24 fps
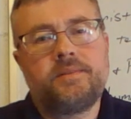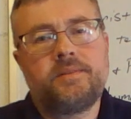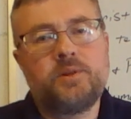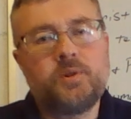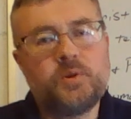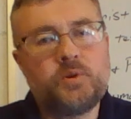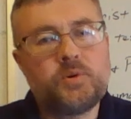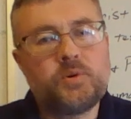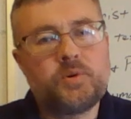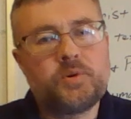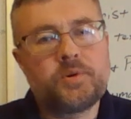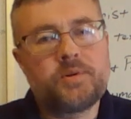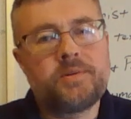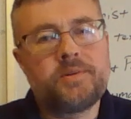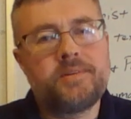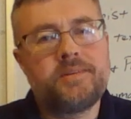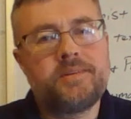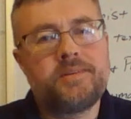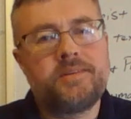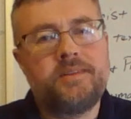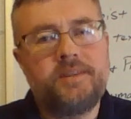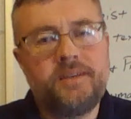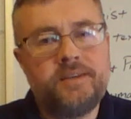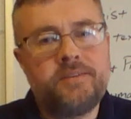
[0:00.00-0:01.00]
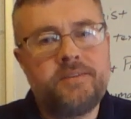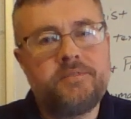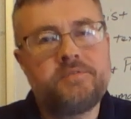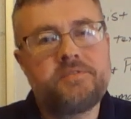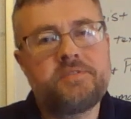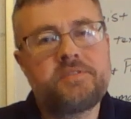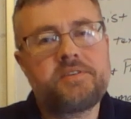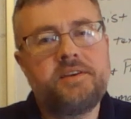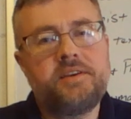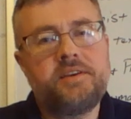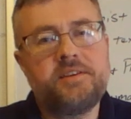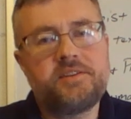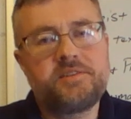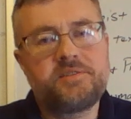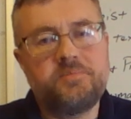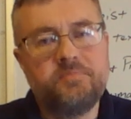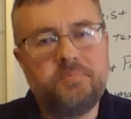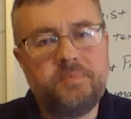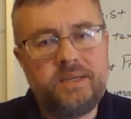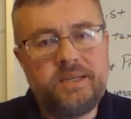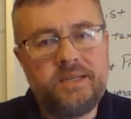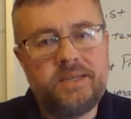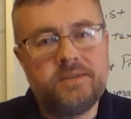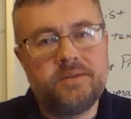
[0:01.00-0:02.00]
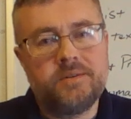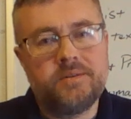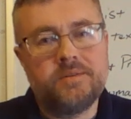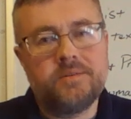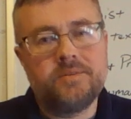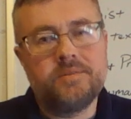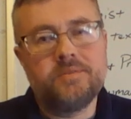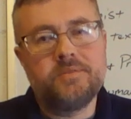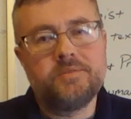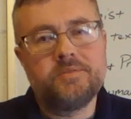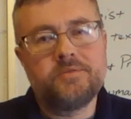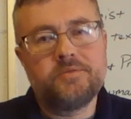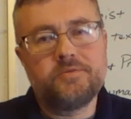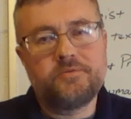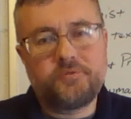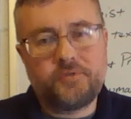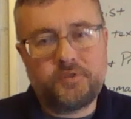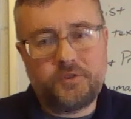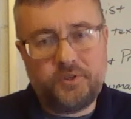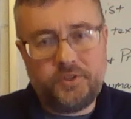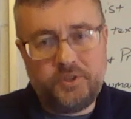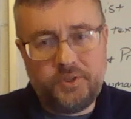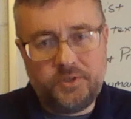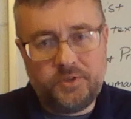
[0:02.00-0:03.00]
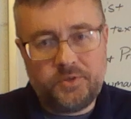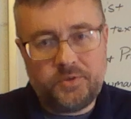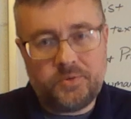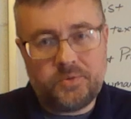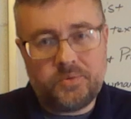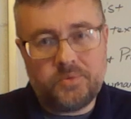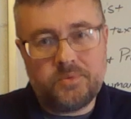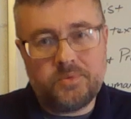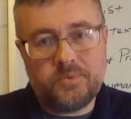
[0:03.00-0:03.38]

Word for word: The Lord gives his meal for you.